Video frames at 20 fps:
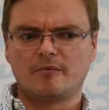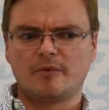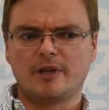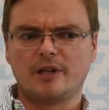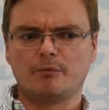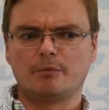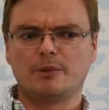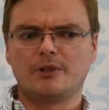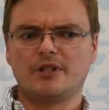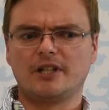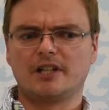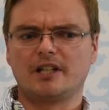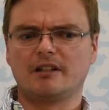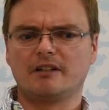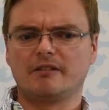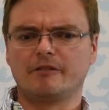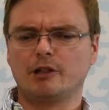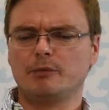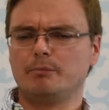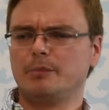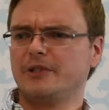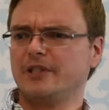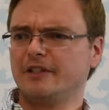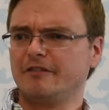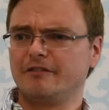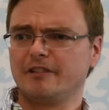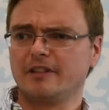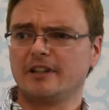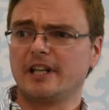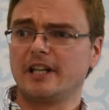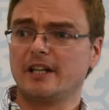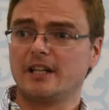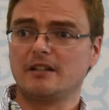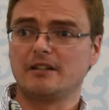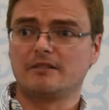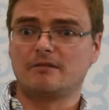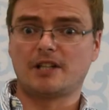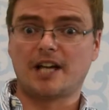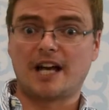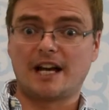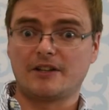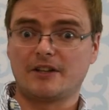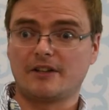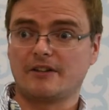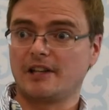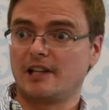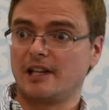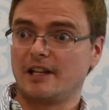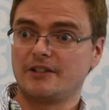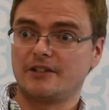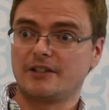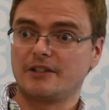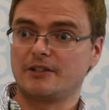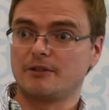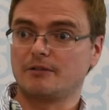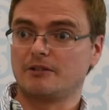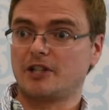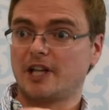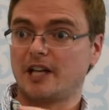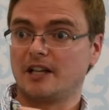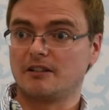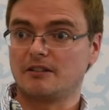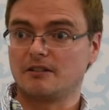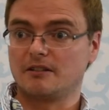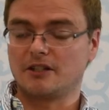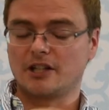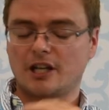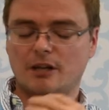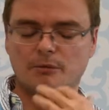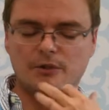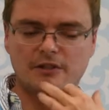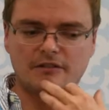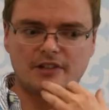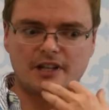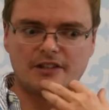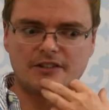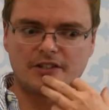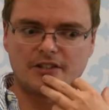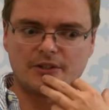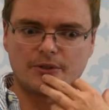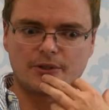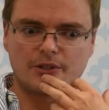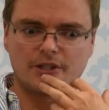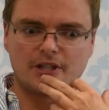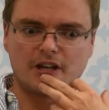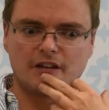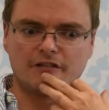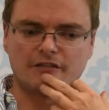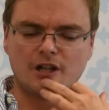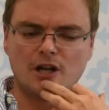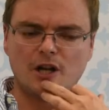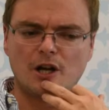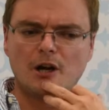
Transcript: in a particular group different, they need to add other letters or change the shapes of letters or stuff.